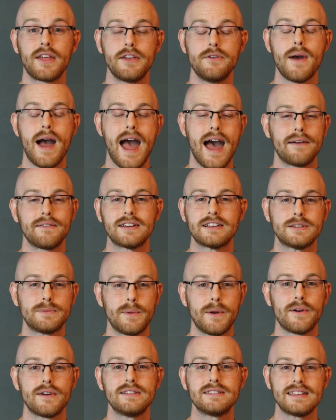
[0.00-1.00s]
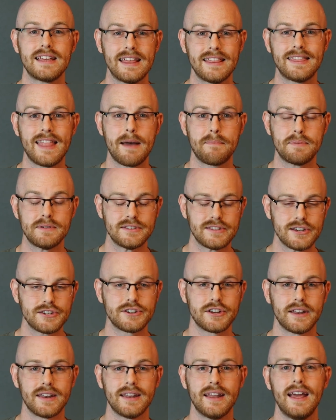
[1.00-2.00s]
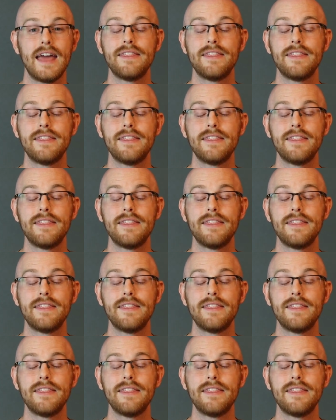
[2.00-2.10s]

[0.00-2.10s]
you have experience in that position